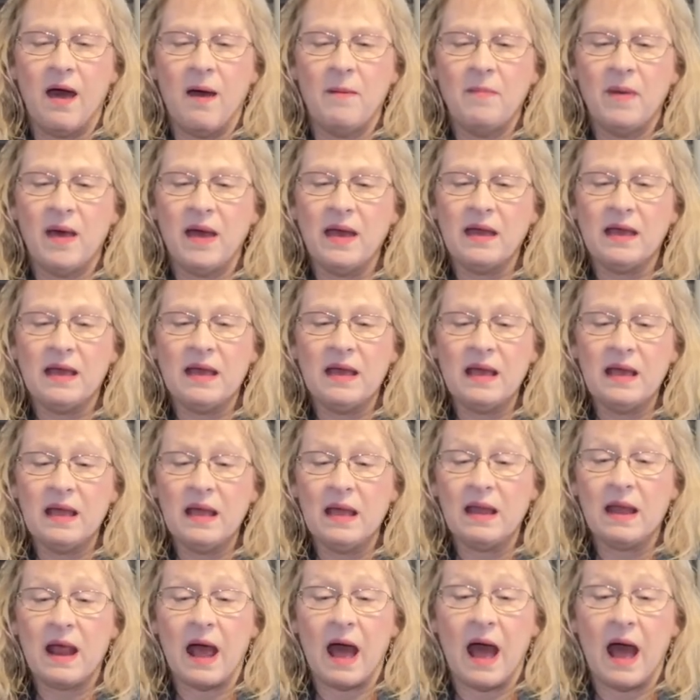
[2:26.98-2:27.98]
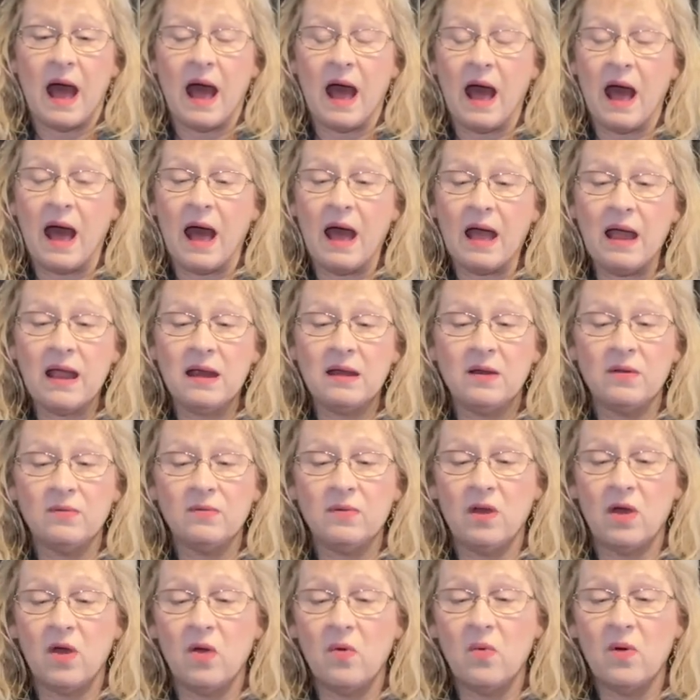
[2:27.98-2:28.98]
Um, again, I
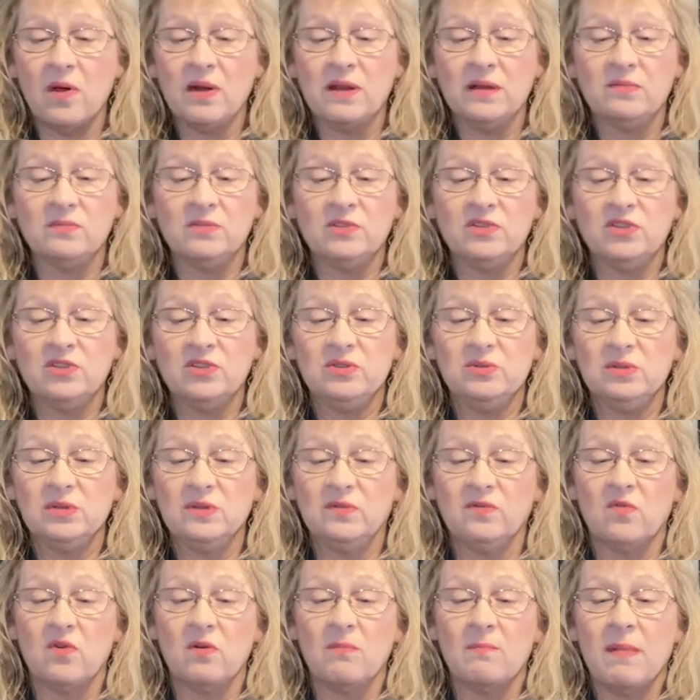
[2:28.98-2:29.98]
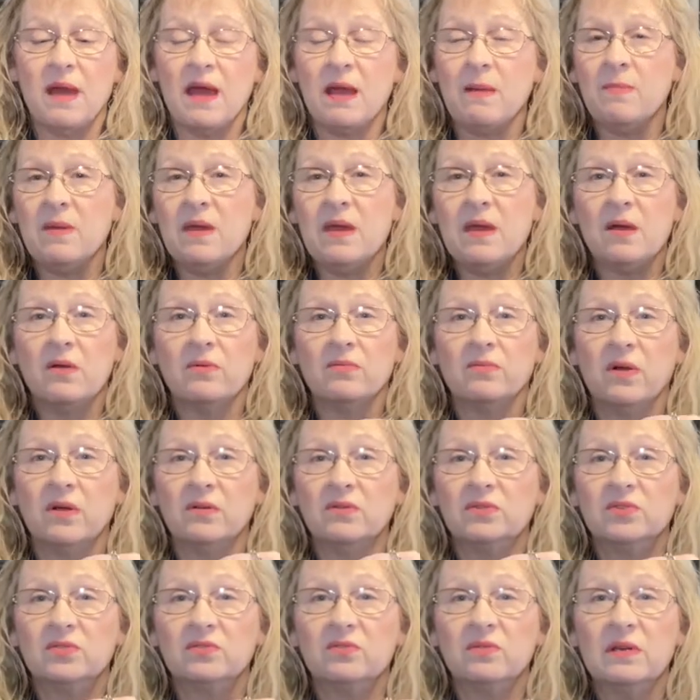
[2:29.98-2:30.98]
don't know what it was used for. Maybe a
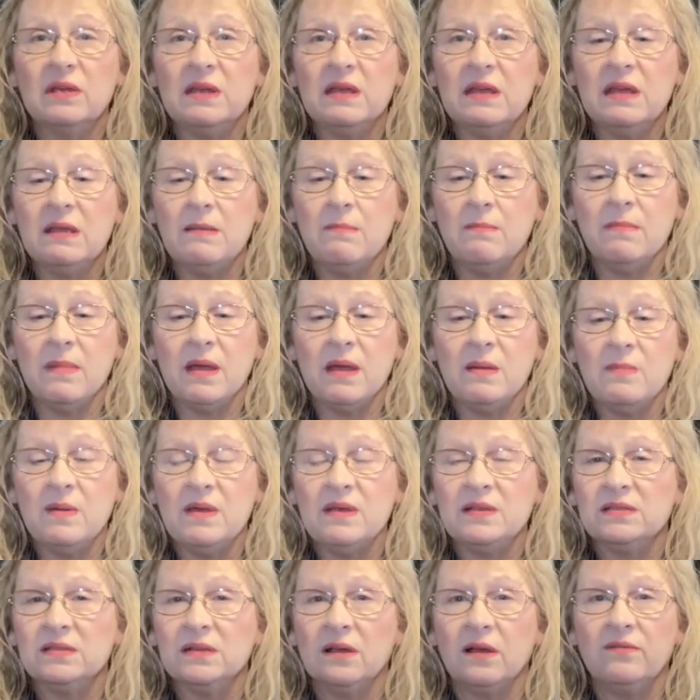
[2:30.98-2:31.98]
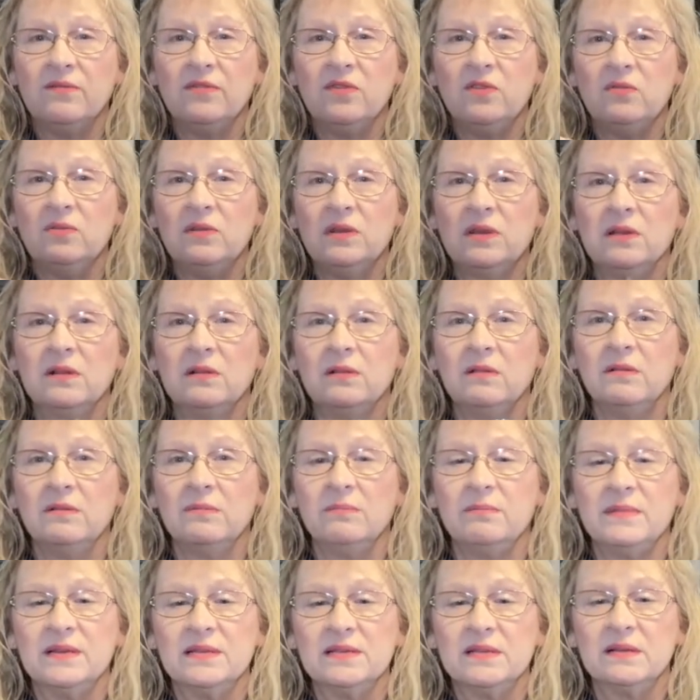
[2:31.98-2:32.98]
rosary, maybe a few
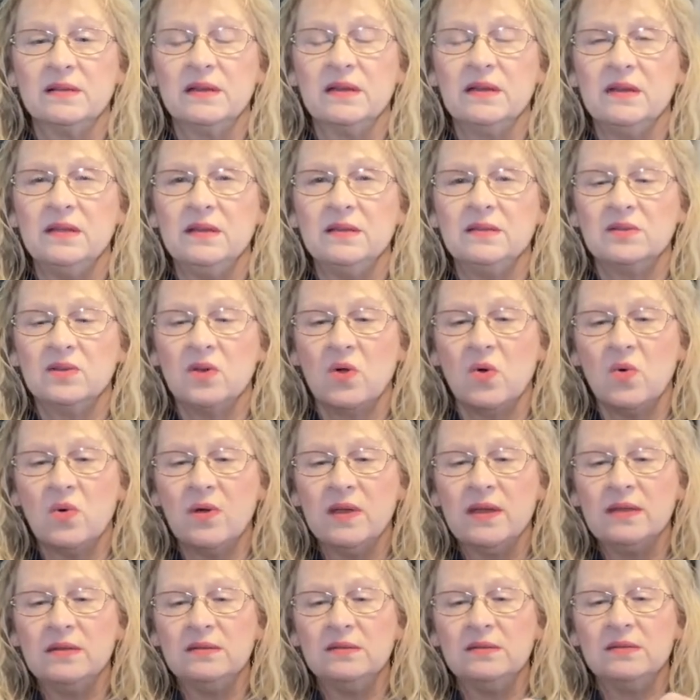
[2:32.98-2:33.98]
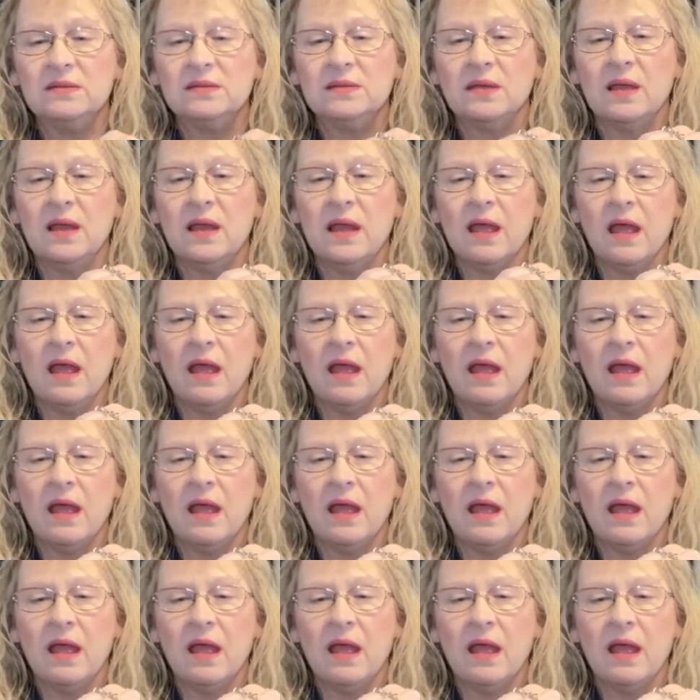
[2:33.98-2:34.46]
little miscellaneous coins.